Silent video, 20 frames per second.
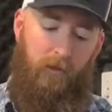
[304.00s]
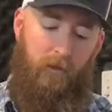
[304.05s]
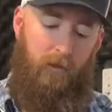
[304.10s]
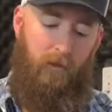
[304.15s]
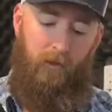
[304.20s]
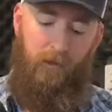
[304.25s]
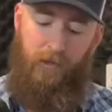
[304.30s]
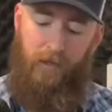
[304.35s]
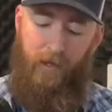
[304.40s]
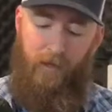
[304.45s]

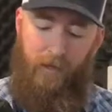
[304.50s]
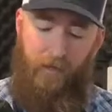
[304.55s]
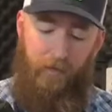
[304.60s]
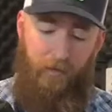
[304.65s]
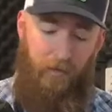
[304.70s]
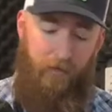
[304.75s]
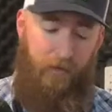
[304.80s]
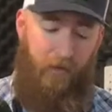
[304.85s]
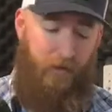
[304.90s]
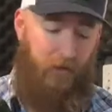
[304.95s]
little slightly
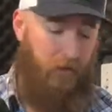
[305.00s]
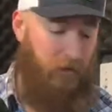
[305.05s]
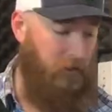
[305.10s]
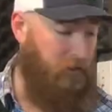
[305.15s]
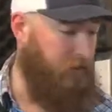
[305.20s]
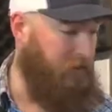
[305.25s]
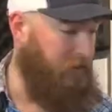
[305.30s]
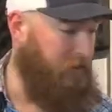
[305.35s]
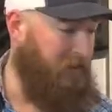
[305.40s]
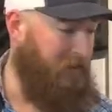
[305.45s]
different
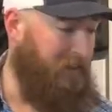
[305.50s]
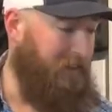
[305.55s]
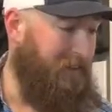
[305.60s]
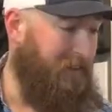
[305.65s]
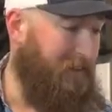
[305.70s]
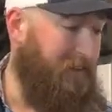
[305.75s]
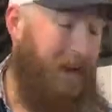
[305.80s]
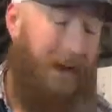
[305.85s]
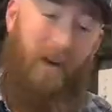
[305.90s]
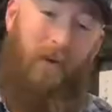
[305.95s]
features.
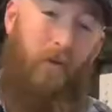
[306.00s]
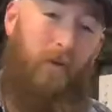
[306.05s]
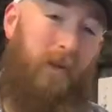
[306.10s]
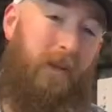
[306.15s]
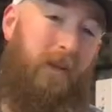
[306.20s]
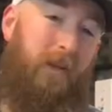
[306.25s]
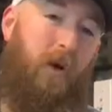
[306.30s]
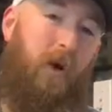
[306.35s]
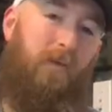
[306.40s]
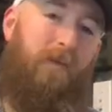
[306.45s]
I don't
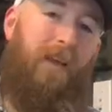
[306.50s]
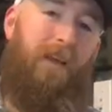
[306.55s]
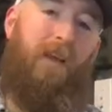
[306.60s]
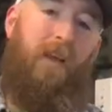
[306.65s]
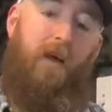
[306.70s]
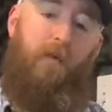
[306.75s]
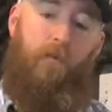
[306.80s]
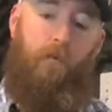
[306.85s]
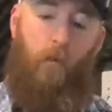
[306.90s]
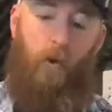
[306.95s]
really know if I
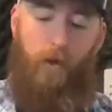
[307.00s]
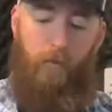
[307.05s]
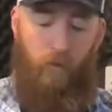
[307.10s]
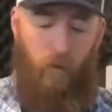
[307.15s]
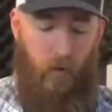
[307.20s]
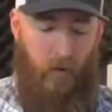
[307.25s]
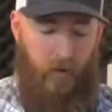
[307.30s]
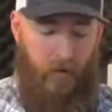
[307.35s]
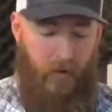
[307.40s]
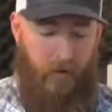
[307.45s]
love one
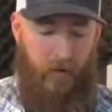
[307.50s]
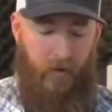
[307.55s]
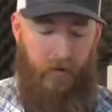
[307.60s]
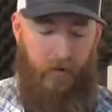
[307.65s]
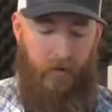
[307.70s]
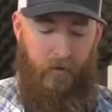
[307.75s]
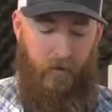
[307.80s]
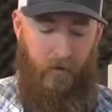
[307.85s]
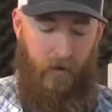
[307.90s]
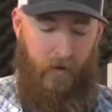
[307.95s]
more than the
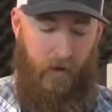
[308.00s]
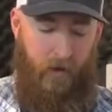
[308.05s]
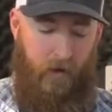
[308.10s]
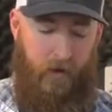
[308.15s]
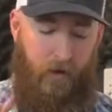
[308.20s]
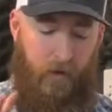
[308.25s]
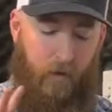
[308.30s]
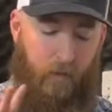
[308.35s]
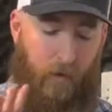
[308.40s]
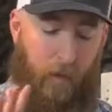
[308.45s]
other.
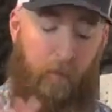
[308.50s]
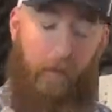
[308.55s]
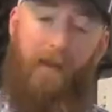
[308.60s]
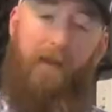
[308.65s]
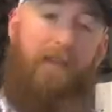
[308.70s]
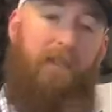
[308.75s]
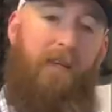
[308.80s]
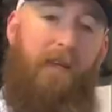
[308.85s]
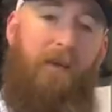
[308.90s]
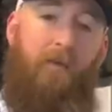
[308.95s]
My
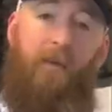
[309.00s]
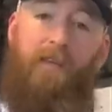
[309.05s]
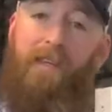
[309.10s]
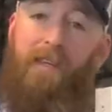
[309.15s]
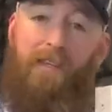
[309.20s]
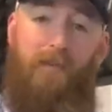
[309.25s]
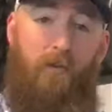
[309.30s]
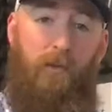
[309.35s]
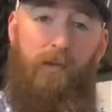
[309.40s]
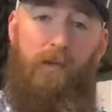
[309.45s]
biggest thing with
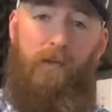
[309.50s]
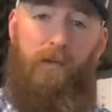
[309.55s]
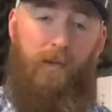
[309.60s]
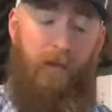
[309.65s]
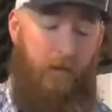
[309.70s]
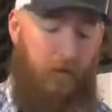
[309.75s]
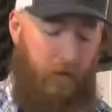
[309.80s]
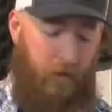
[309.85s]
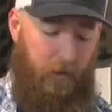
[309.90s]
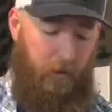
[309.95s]
this one,
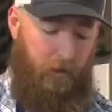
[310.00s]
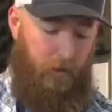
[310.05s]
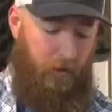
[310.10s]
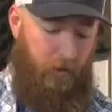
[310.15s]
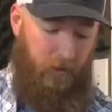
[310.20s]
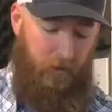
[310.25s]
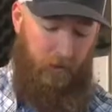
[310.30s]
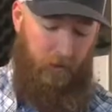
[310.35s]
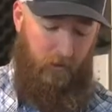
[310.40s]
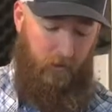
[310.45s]
the internal,
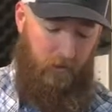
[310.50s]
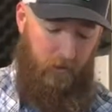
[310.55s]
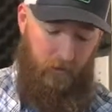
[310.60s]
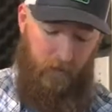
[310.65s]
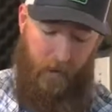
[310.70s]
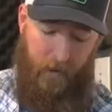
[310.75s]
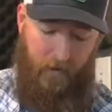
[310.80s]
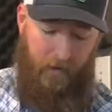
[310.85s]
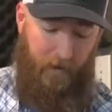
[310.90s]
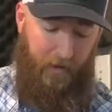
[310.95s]
is just
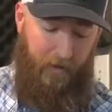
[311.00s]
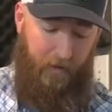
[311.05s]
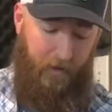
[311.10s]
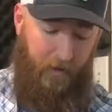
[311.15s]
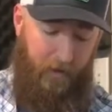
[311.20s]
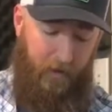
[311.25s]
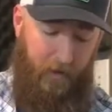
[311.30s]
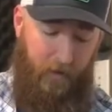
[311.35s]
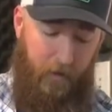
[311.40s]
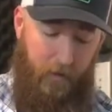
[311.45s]
I like
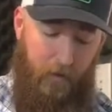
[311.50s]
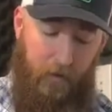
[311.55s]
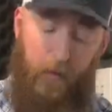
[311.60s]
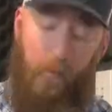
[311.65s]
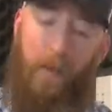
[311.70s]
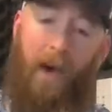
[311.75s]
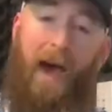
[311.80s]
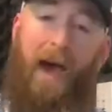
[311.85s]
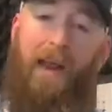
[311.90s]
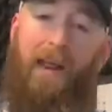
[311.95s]
the
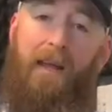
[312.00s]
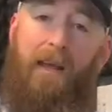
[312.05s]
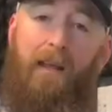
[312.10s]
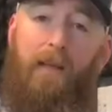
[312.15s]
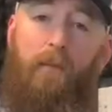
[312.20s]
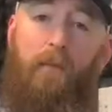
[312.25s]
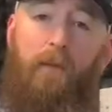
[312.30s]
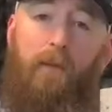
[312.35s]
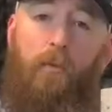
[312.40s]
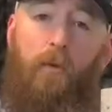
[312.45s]
padding a
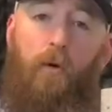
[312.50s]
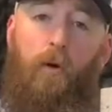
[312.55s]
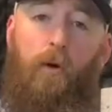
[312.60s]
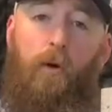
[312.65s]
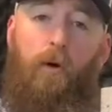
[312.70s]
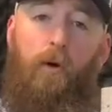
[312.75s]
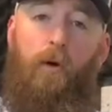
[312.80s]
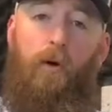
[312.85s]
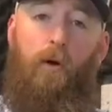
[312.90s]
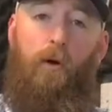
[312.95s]
little bit
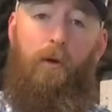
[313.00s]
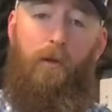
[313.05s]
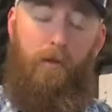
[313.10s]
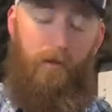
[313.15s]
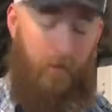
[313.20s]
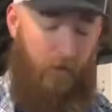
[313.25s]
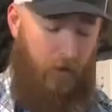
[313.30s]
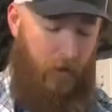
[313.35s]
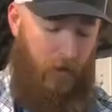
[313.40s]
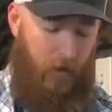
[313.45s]
more
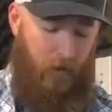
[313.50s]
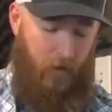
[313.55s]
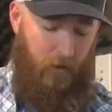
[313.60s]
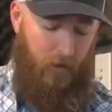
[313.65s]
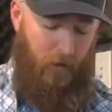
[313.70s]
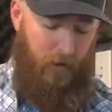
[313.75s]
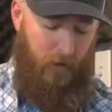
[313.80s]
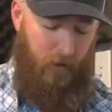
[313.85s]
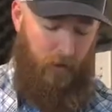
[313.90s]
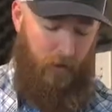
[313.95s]
on
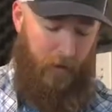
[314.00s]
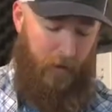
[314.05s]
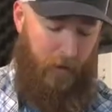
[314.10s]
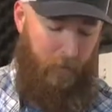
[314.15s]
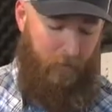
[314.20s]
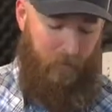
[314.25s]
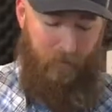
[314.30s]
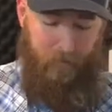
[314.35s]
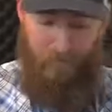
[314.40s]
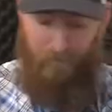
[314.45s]
the
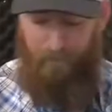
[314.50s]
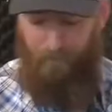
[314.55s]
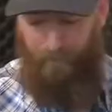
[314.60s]
straps.